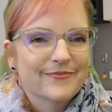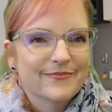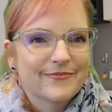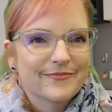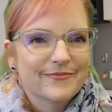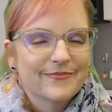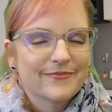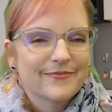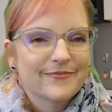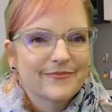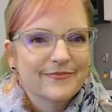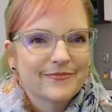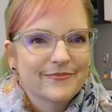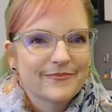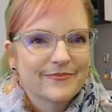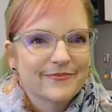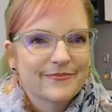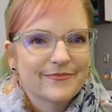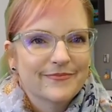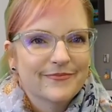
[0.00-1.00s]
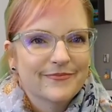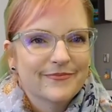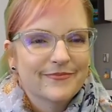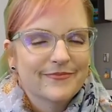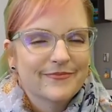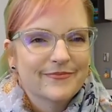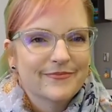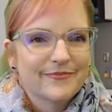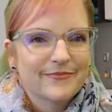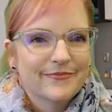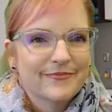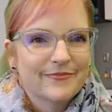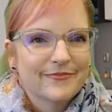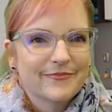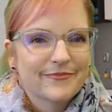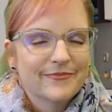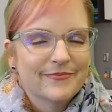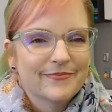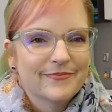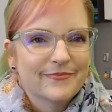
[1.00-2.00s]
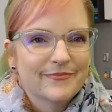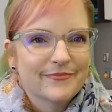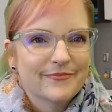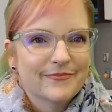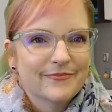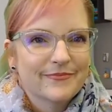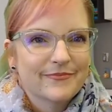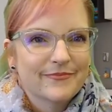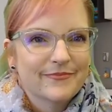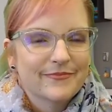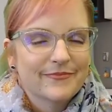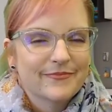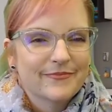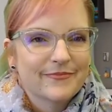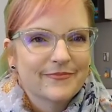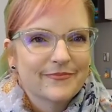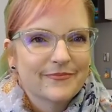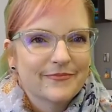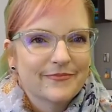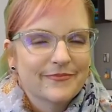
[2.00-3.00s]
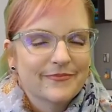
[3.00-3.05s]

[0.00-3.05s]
[no speech]